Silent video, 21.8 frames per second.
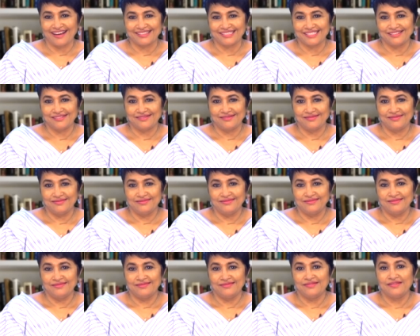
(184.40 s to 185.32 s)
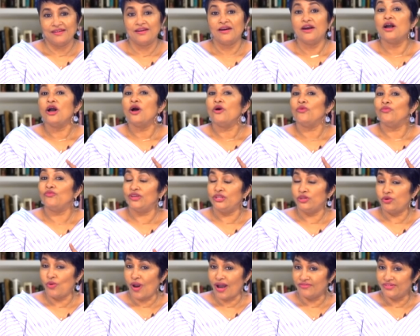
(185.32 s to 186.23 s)
action.
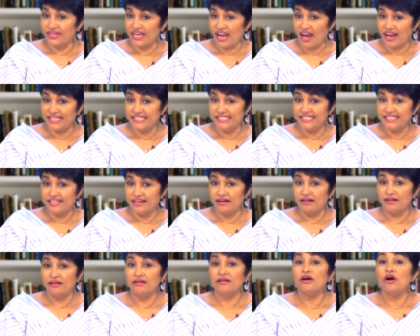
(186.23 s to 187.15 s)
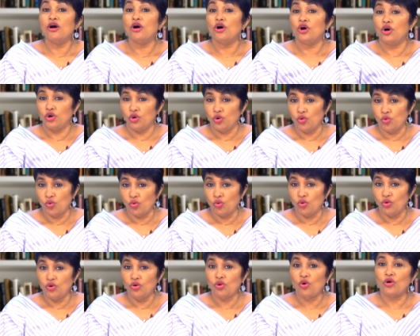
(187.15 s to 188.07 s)
When you have an idea, a
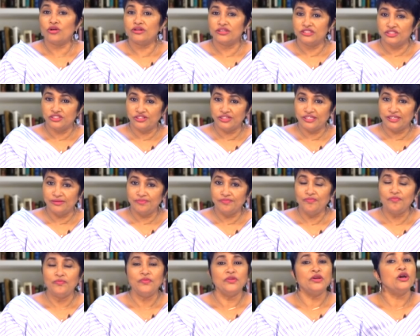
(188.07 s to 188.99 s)
goal or a dream,